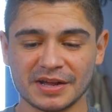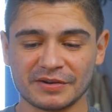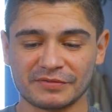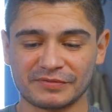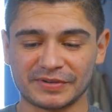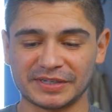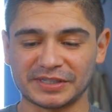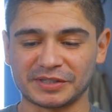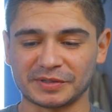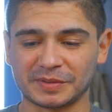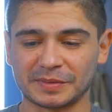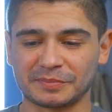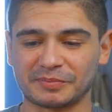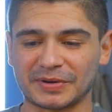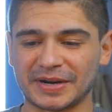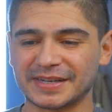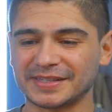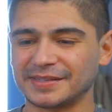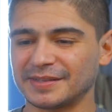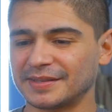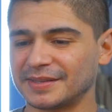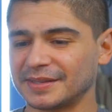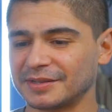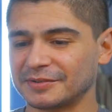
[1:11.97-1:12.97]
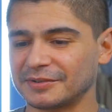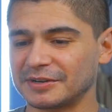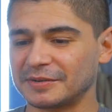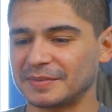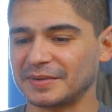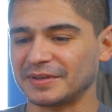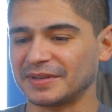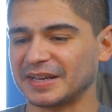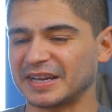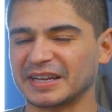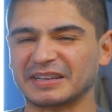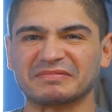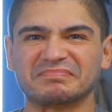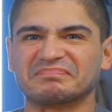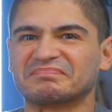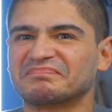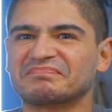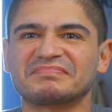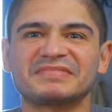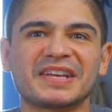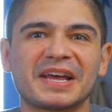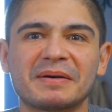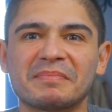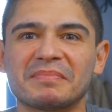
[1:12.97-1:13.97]
Reasonable price, I think they were about like
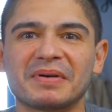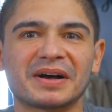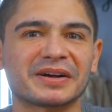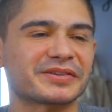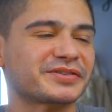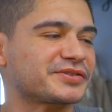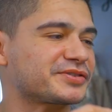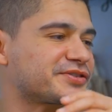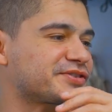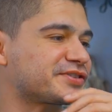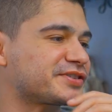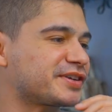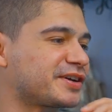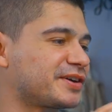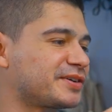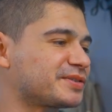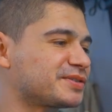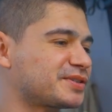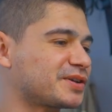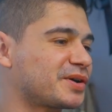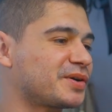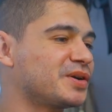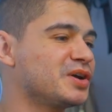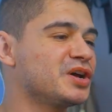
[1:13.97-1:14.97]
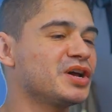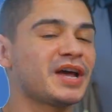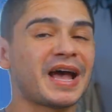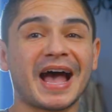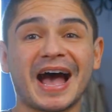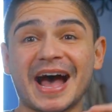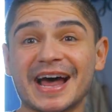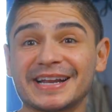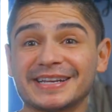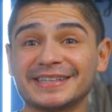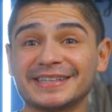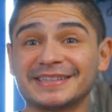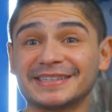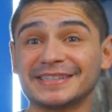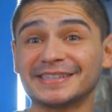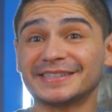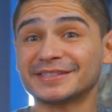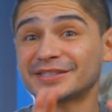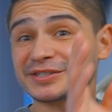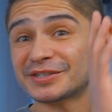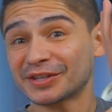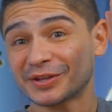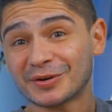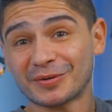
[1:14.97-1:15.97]
10 bucks or so. So adding
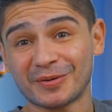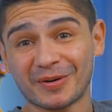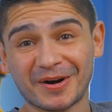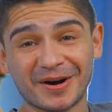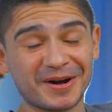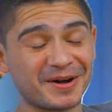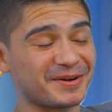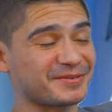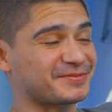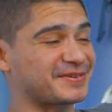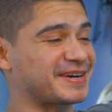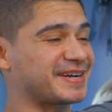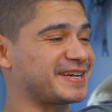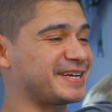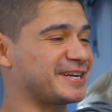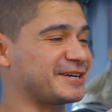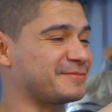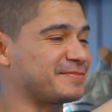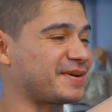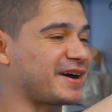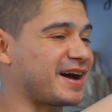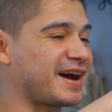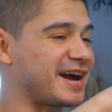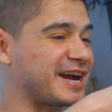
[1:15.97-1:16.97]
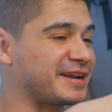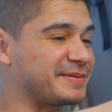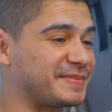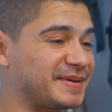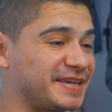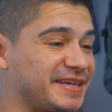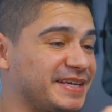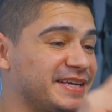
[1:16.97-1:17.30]
these to the wall right here behind me.